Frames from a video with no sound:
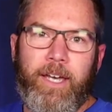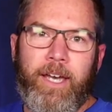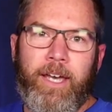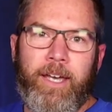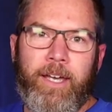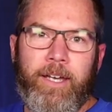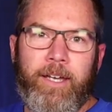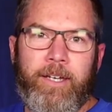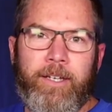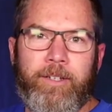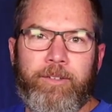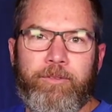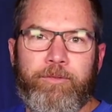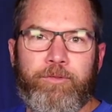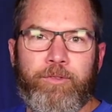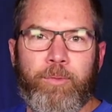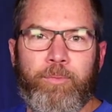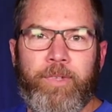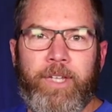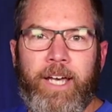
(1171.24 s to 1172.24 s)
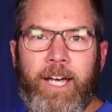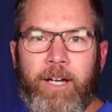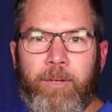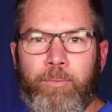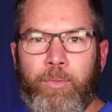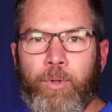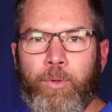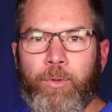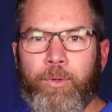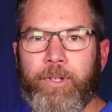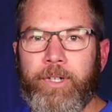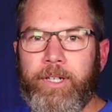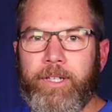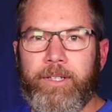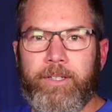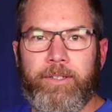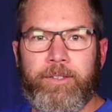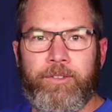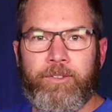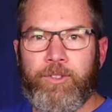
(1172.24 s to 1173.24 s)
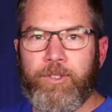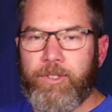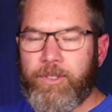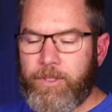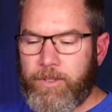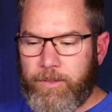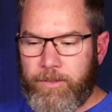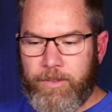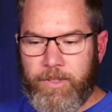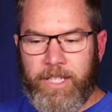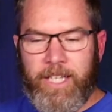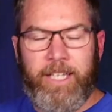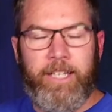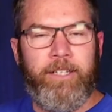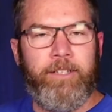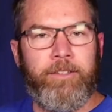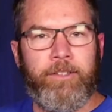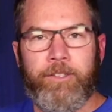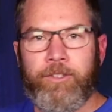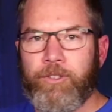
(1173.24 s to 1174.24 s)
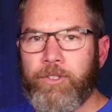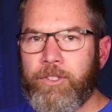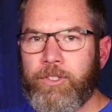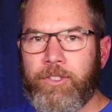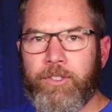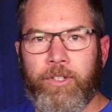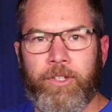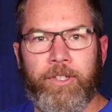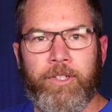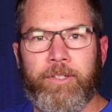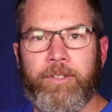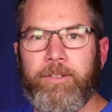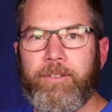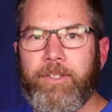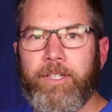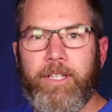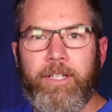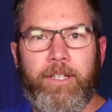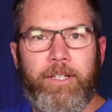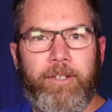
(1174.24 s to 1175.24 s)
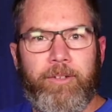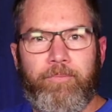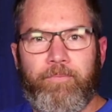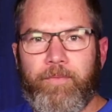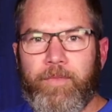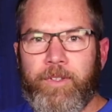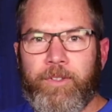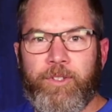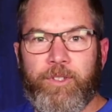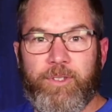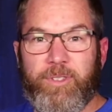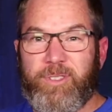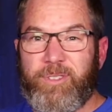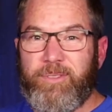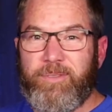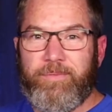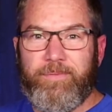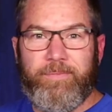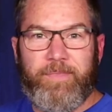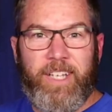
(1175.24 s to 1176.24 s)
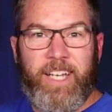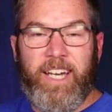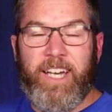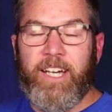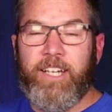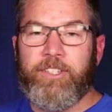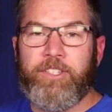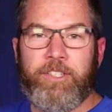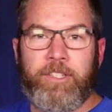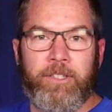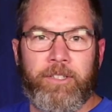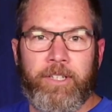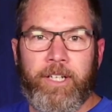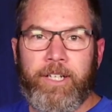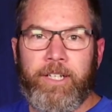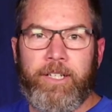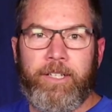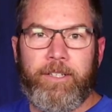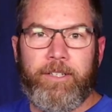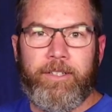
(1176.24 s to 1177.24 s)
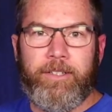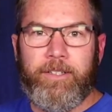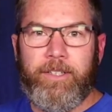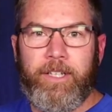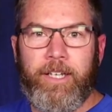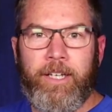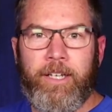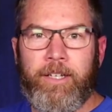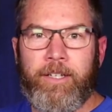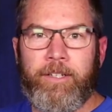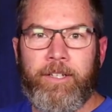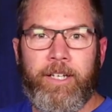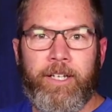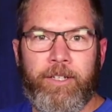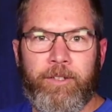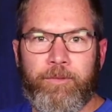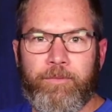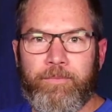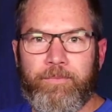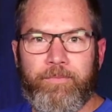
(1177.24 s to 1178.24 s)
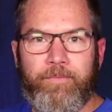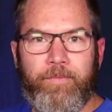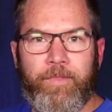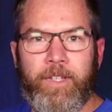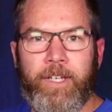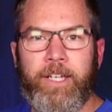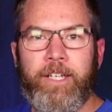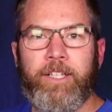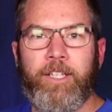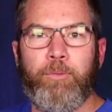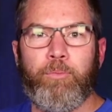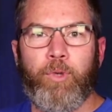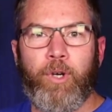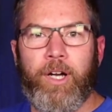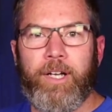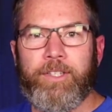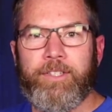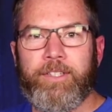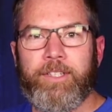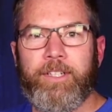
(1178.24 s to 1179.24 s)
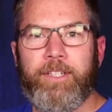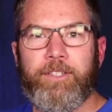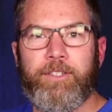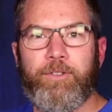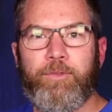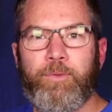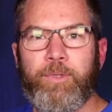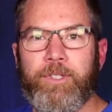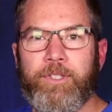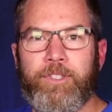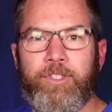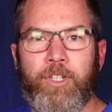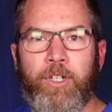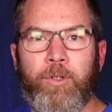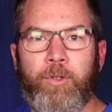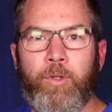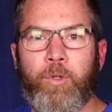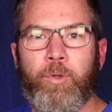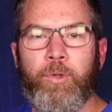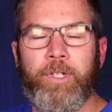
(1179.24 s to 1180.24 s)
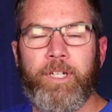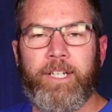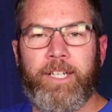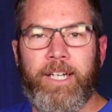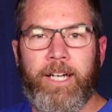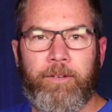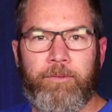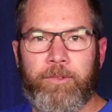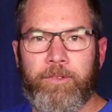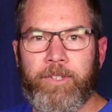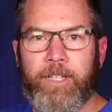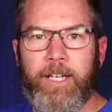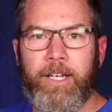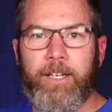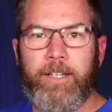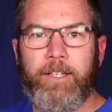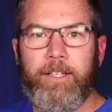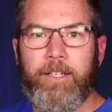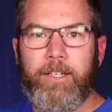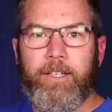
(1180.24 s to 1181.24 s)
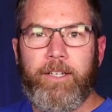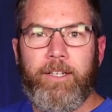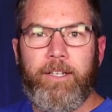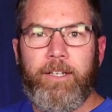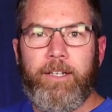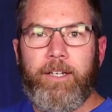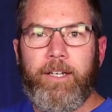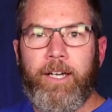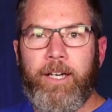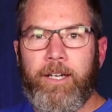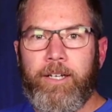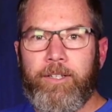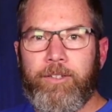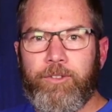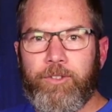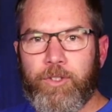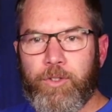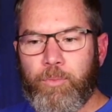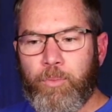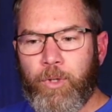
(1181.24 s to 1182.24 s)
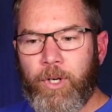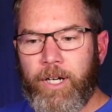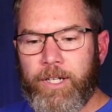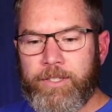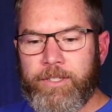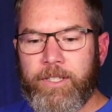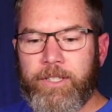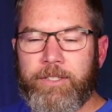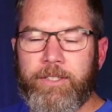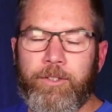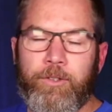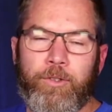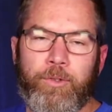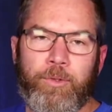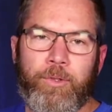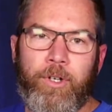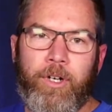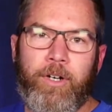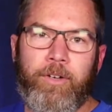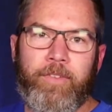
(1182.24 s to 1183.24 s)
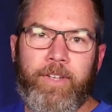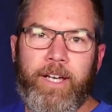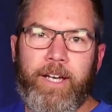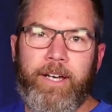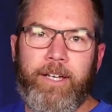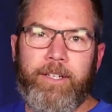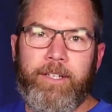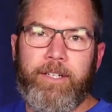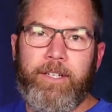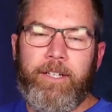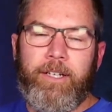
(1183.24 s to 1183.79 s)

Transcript: And from that point, just healing just started just escalating, and the healing process went so quick after that. And just processing through all of that